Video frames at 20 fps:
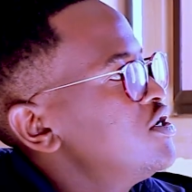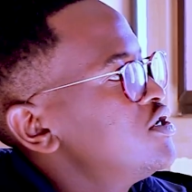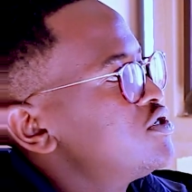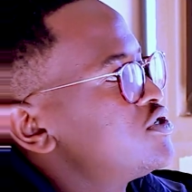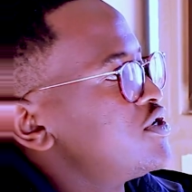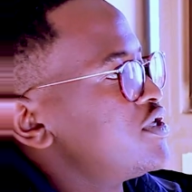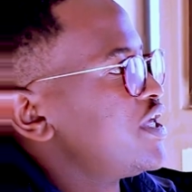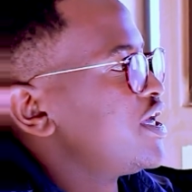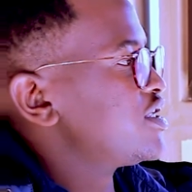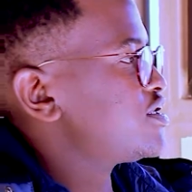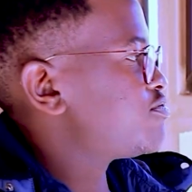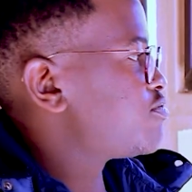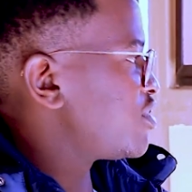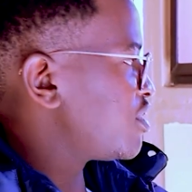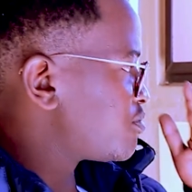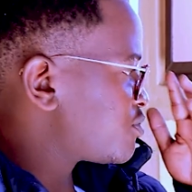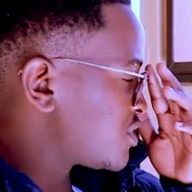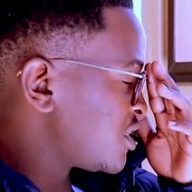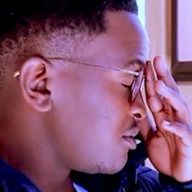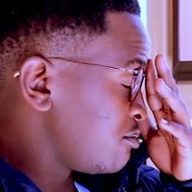So that's
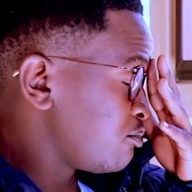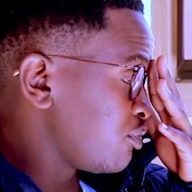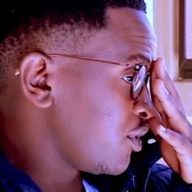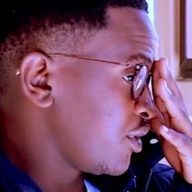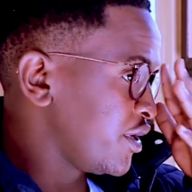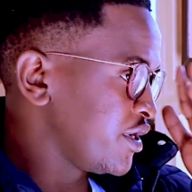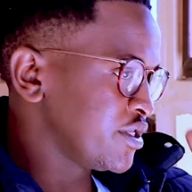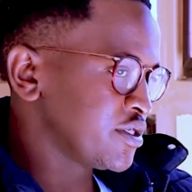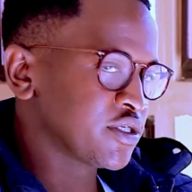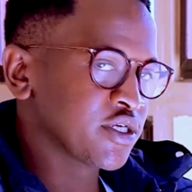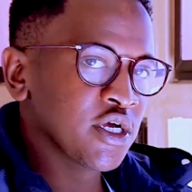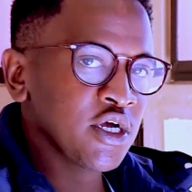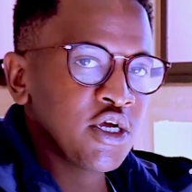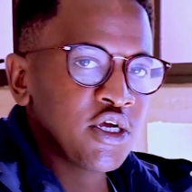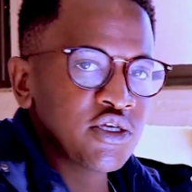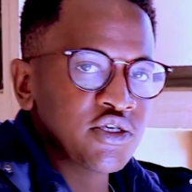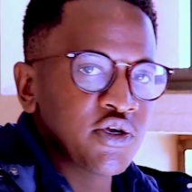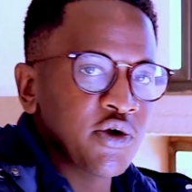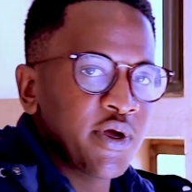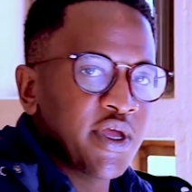pips and points.
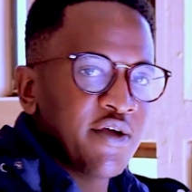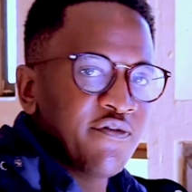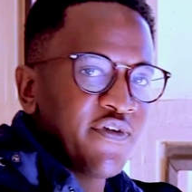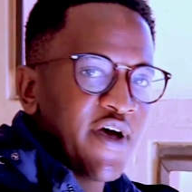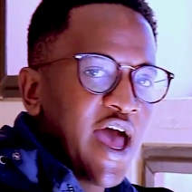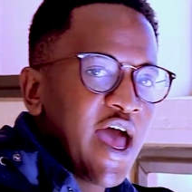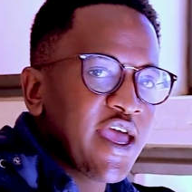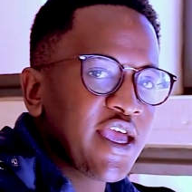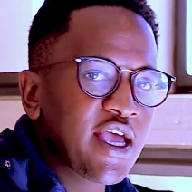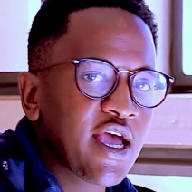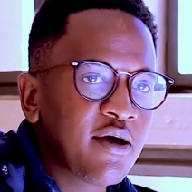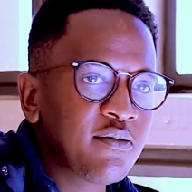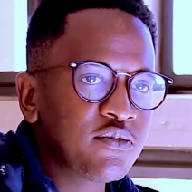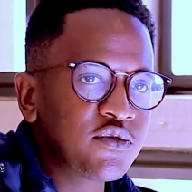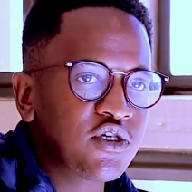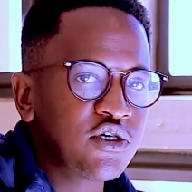So if I come